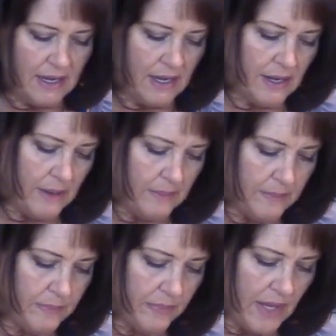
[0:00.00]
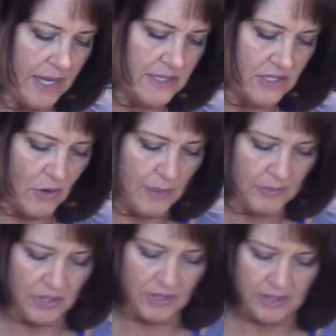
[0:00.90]
And so I'm
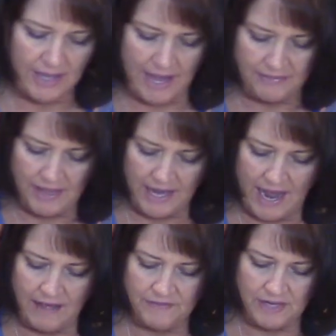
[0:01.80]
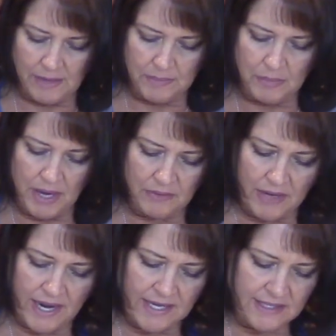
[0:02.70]
gonna add that 1/2 cup of brown
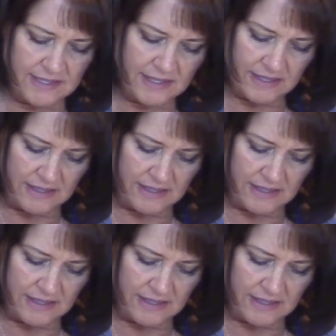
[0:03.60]
rice